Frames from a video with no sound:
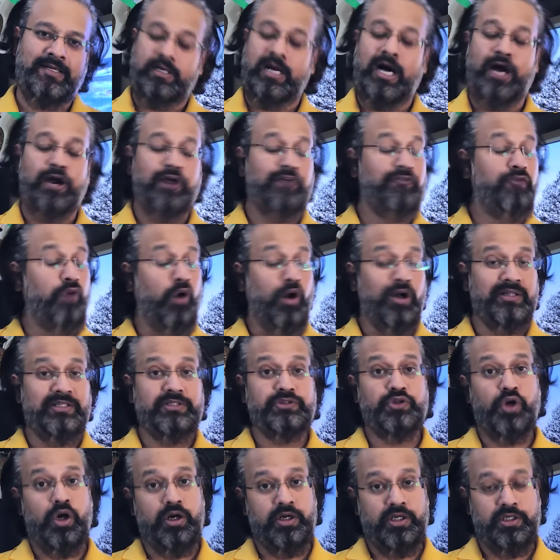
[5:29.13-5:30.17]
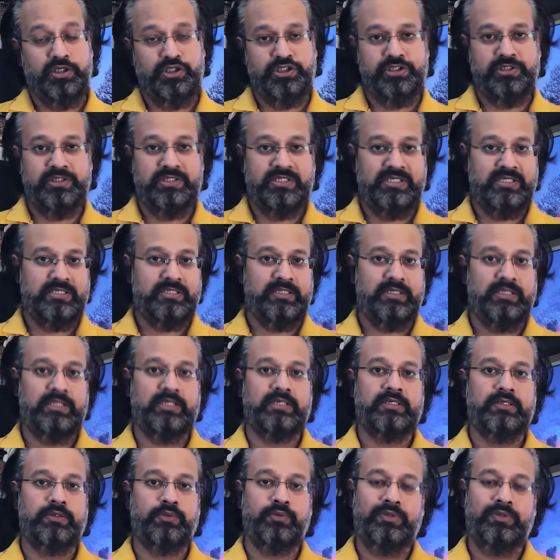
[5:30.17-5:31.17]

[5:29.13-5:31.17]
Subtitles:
Out of all these auditions, the